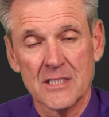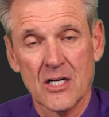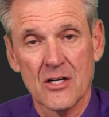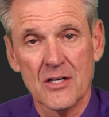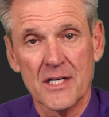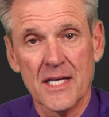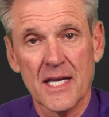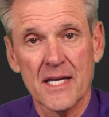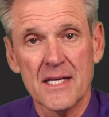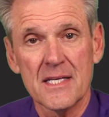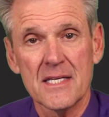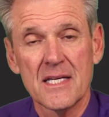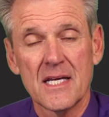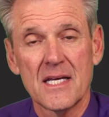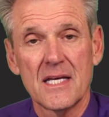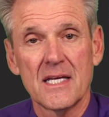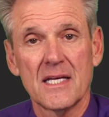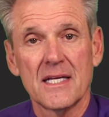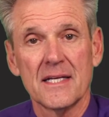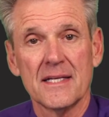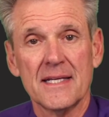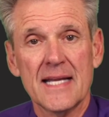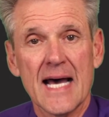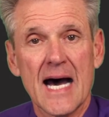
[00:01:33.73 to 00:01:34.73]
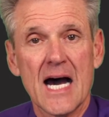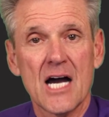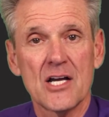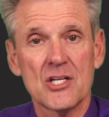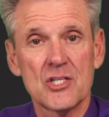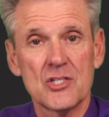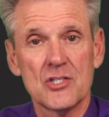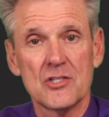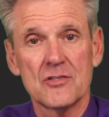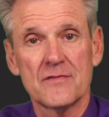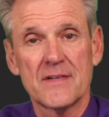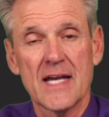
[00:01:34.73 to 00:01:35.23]
Okay, now
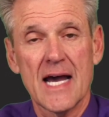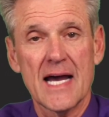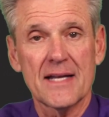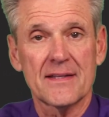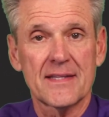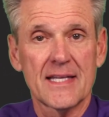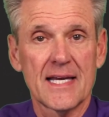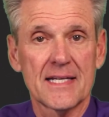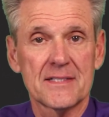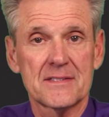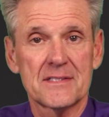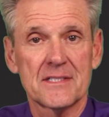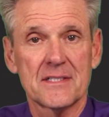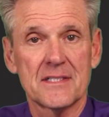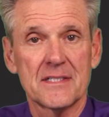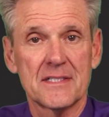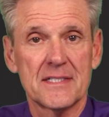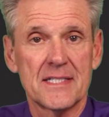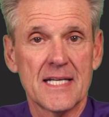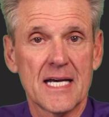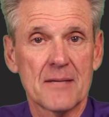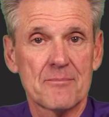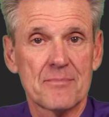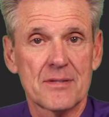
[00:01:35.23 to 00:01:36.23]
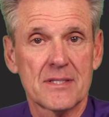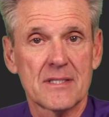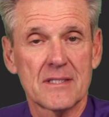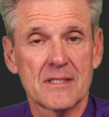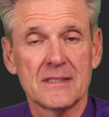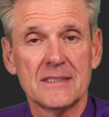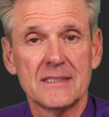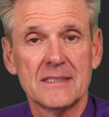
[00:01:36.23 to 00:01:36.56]
you've got that to the depth,